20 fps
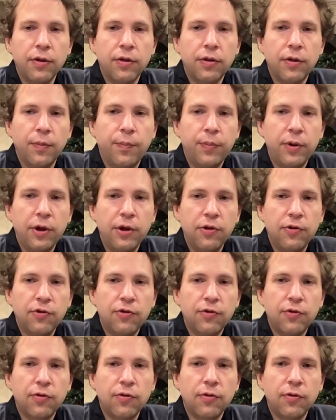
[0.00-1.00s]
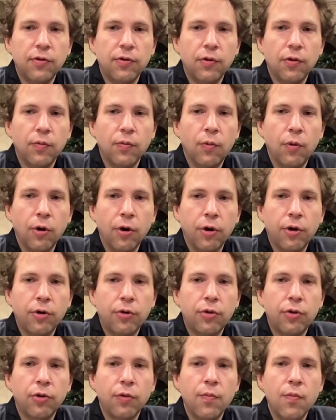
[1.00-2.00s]
the piece or
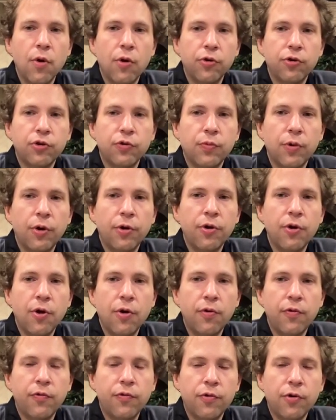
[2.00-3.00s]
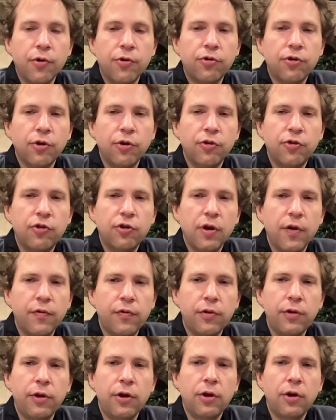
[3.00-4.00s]
work they're most well known for. So it's
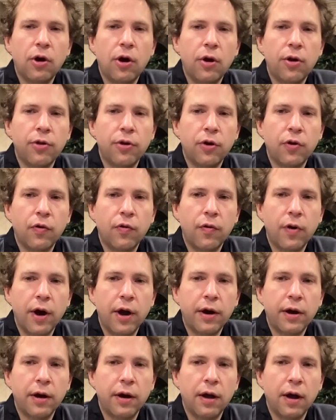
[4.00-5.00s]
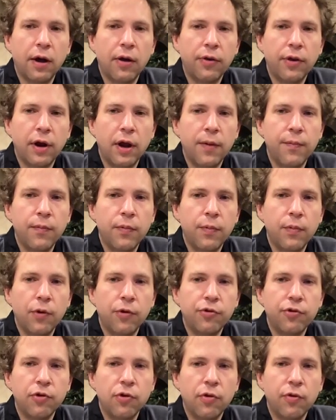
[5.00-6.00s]
definitely called the crocodile that I'm
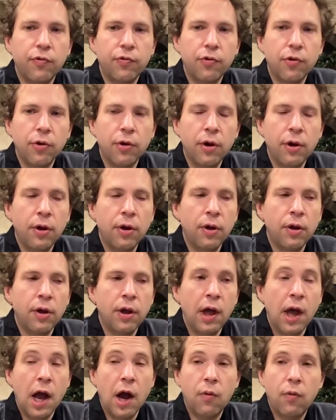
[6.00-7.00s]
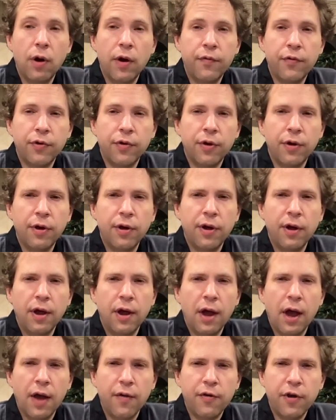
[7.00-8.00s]
most known for. However,
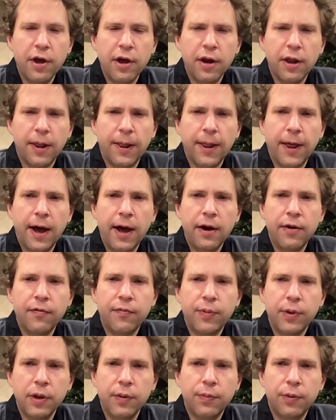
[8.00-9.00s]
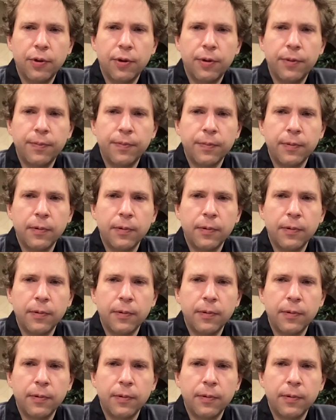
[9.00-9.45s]
I've had a lot of people